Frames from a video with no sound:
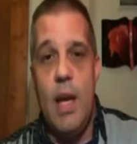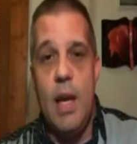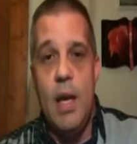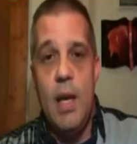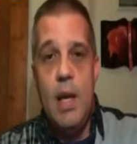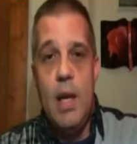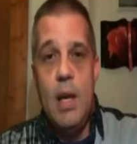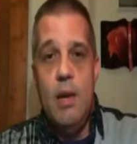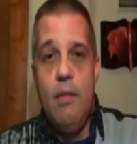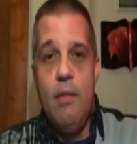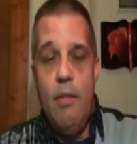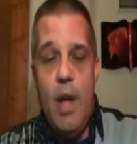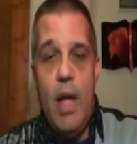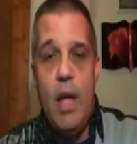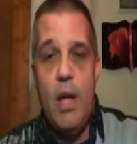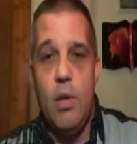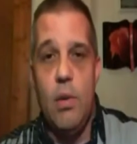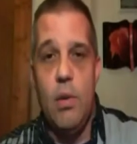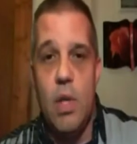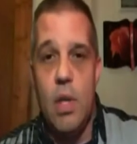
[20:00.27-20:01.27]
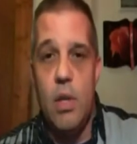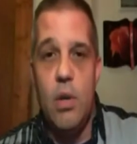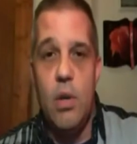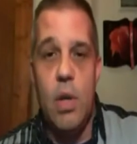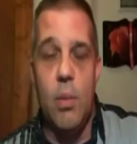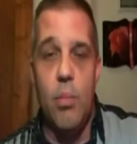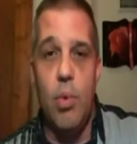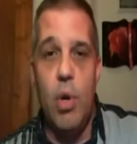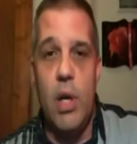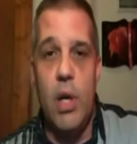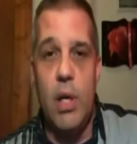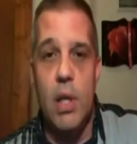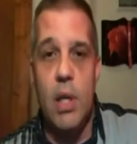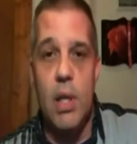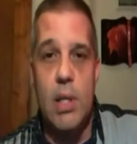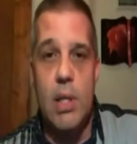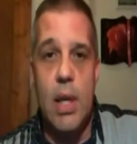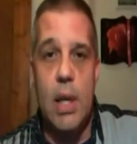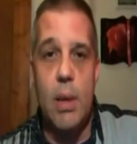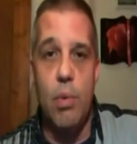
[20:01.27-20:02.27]
that value that you can bring to
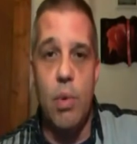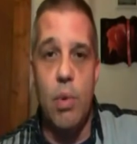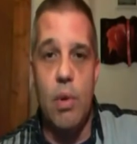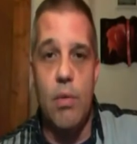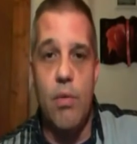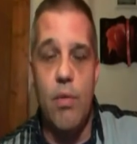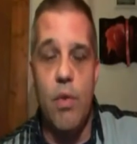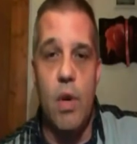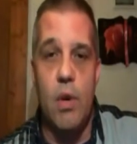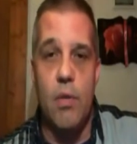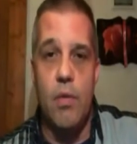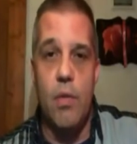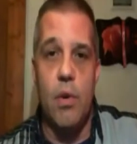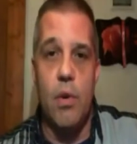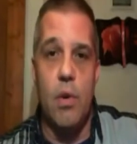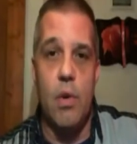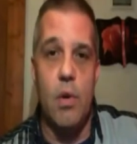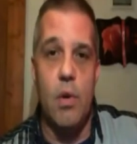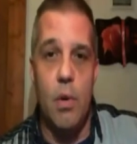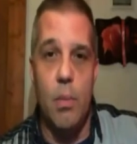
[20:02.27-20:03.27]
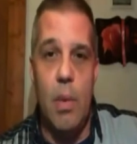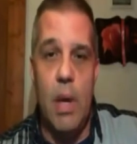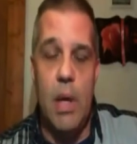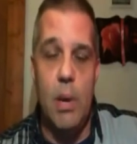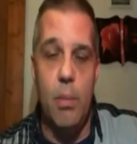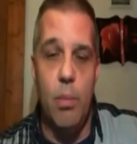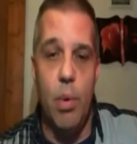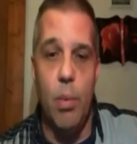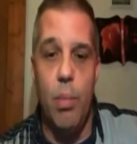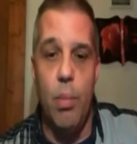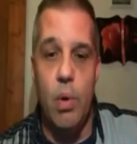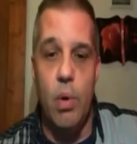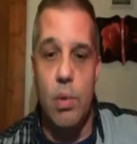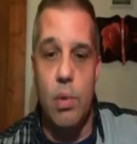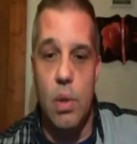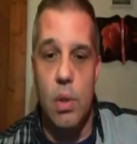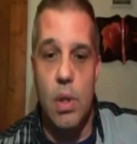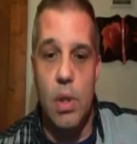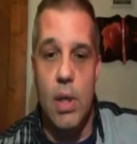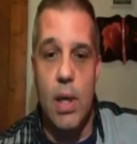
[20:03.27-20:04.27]
the table in front of your, your main
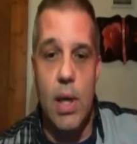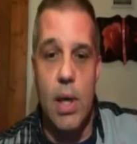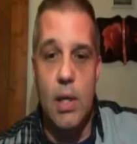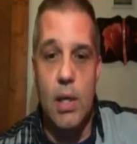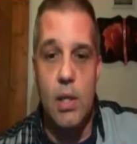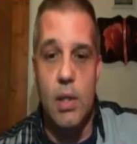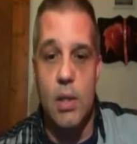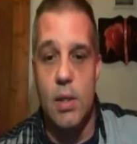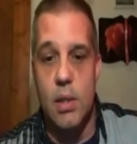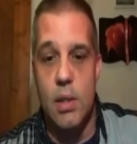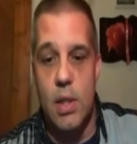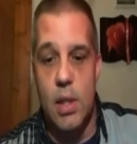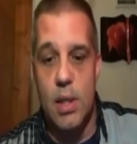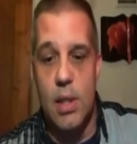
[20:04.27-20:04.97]
proposal. I just